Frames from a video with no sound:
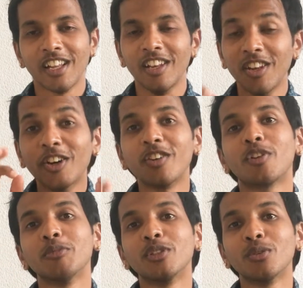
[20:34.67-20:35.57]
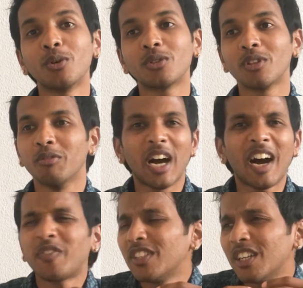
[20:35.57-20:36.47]
Learn from the source.
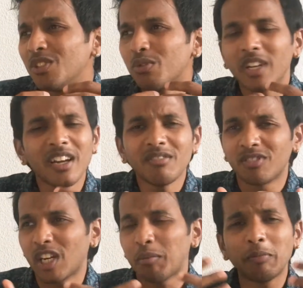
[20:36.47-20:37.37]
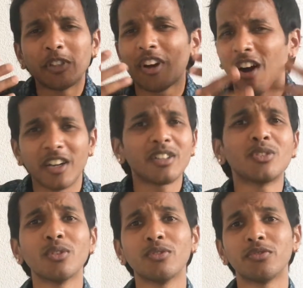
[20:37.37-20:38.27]
After that, you can come up with
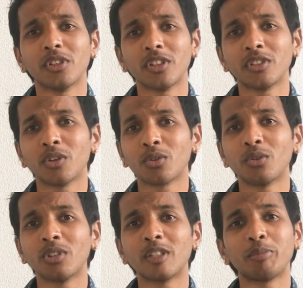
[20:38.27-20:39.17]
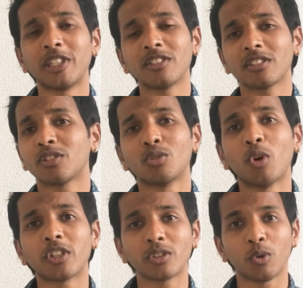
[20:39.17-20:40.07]
hundreds of your own interpretations as to
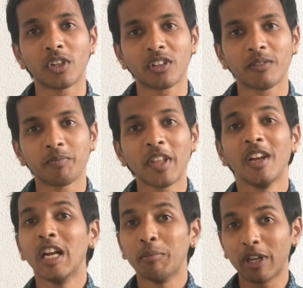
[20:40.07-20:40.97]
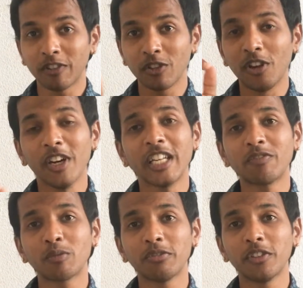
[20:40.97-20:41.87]
what is what. But when you're learning
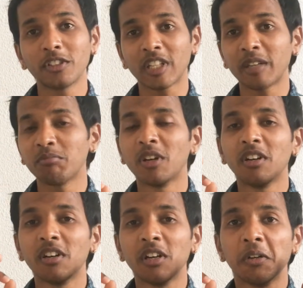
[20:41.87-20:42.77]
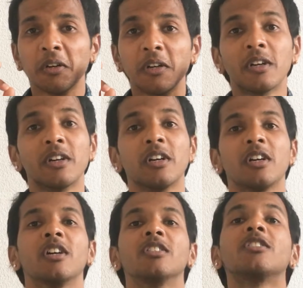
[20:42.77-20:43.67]
from the first time,
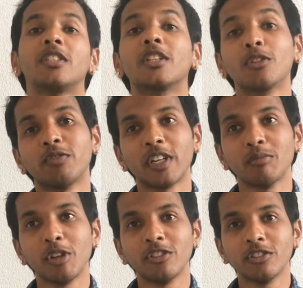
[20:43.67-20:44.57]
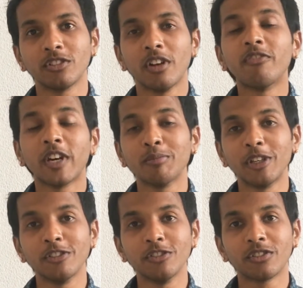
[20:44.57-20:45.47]
stick to the
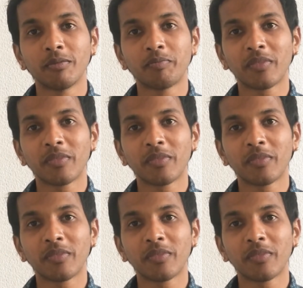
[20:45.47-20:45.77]
fundamentals.